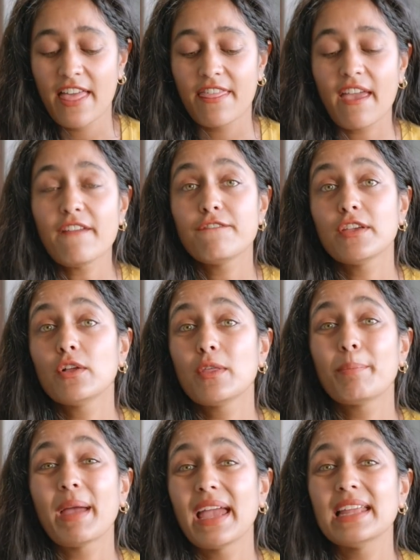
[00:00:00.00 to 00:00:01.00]
they feel the
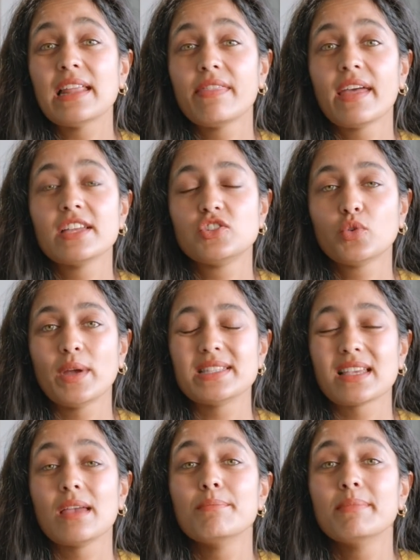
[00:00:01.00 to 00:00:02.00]
pain in their
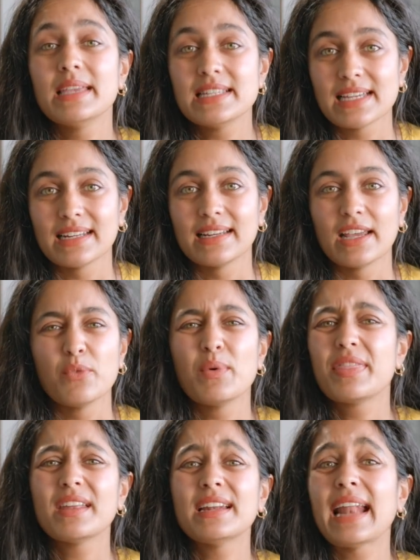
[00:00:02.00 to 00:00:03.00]
joints immediately.
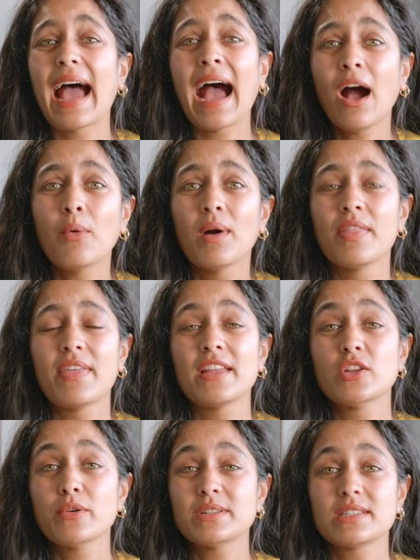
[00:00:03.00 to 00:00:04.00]
Within an hour, they
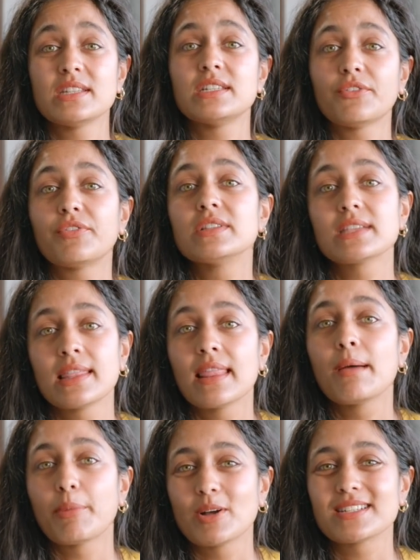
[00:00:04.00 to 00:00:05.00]
notice a difference in
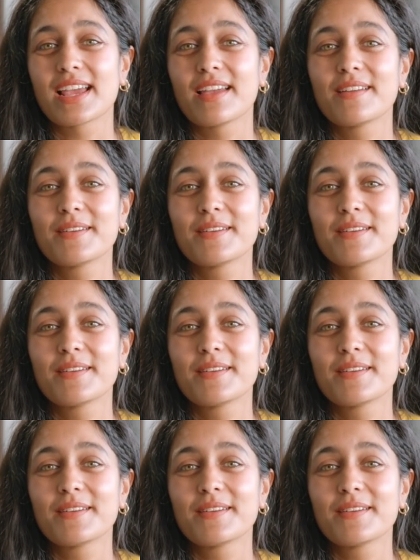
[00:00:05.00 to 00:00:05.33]
their body.